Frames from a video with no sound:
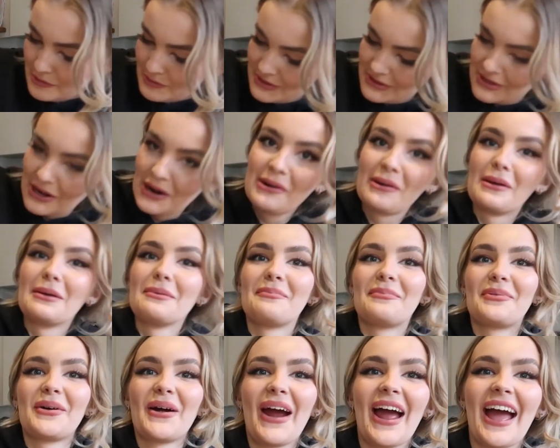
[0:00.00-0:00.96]
I'm so
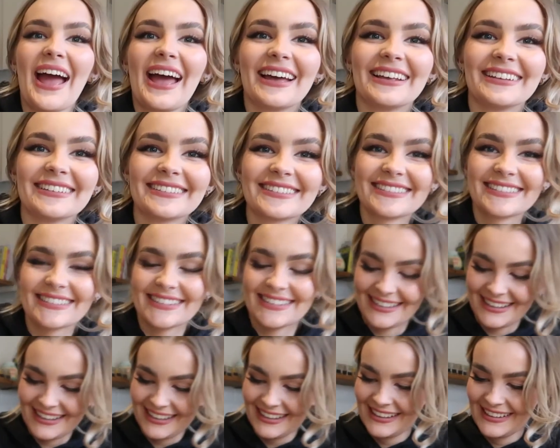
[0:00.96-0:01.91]
impressed.
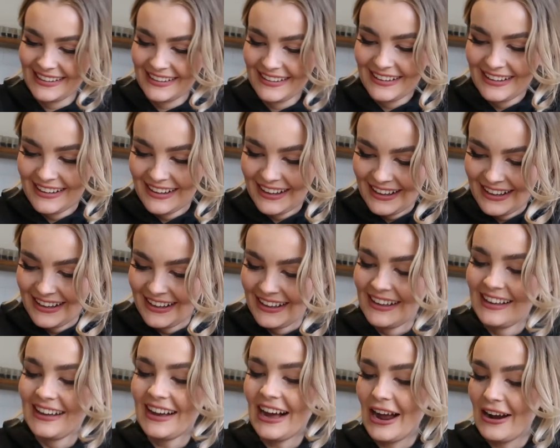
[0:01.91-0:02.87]

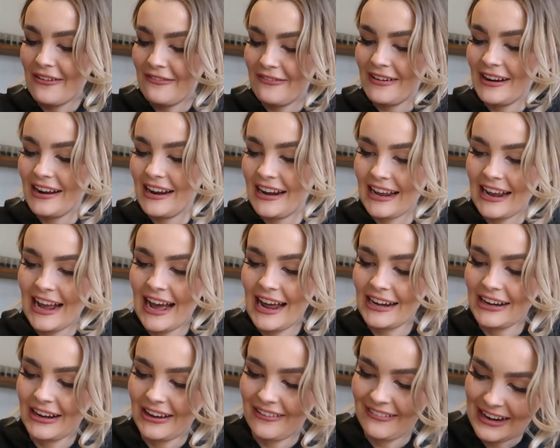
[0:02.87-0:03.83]
I really had
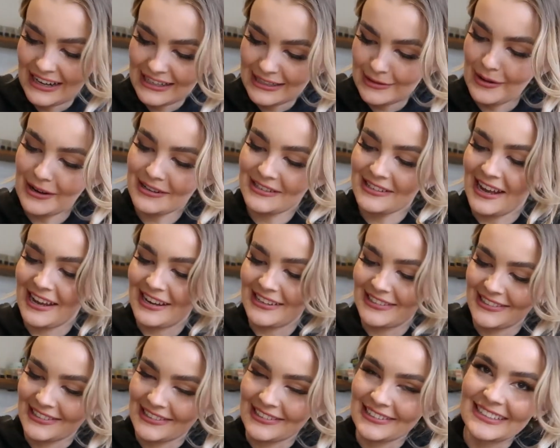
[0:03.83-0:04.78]
low
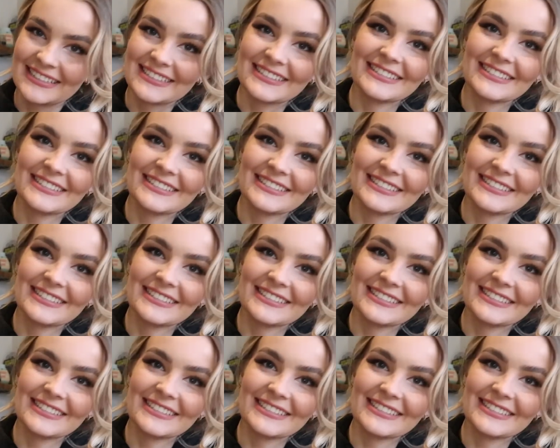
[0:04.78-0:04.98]
expectations.